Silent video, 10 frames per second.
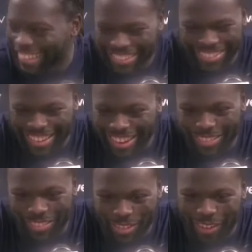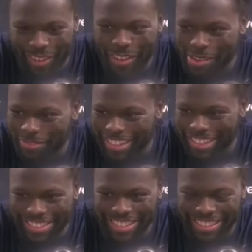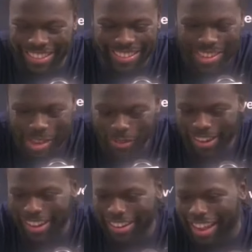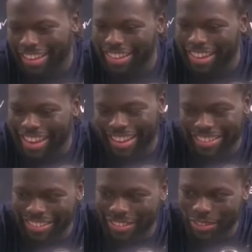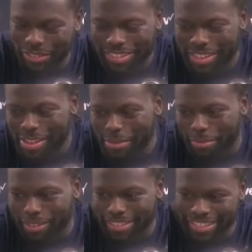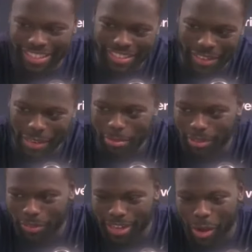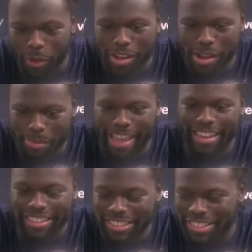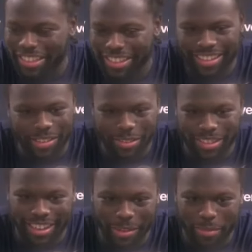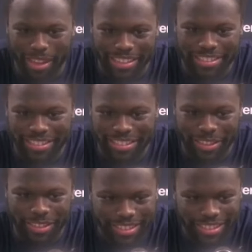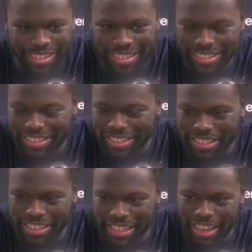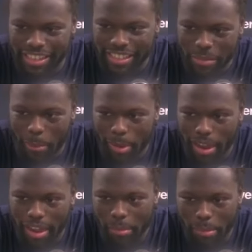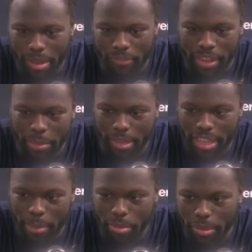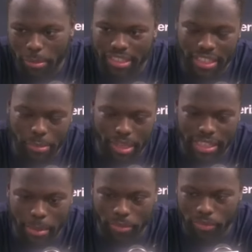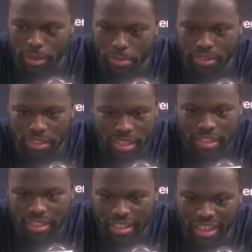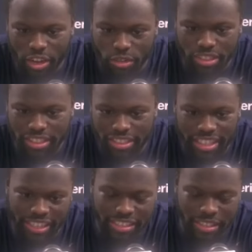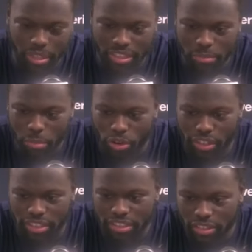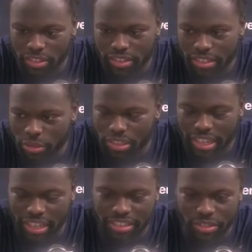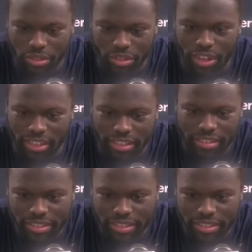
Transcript: When I woke up and I seen it, well, I kind of knew but when I woke up and actually seen it, it was like amazing. So just to see that and see my mom and my family happy and my teammates happy for me and coaches texting me this morning. So it was nice. It was great.